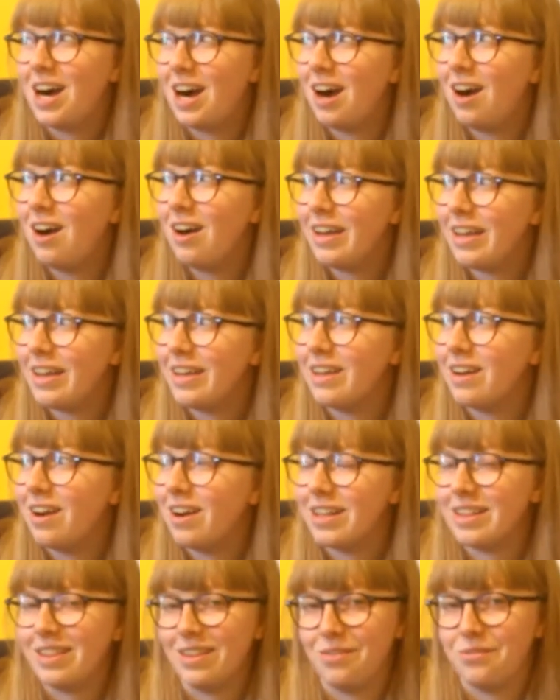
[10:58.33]
I
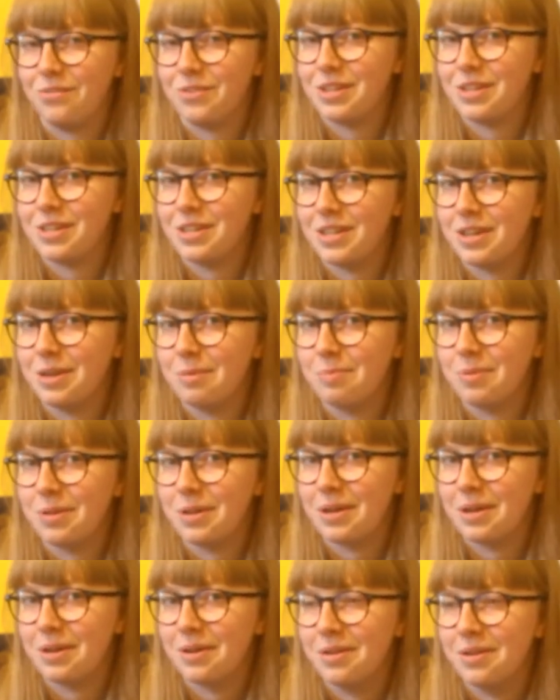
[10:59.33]
loved it
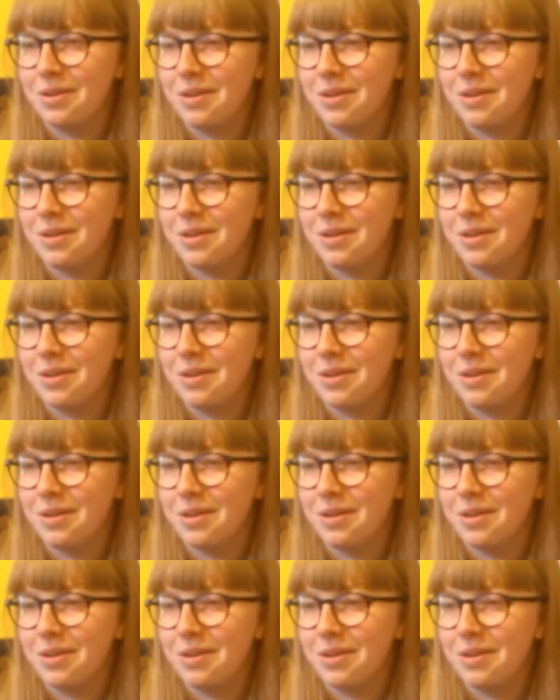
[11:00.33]
deeply,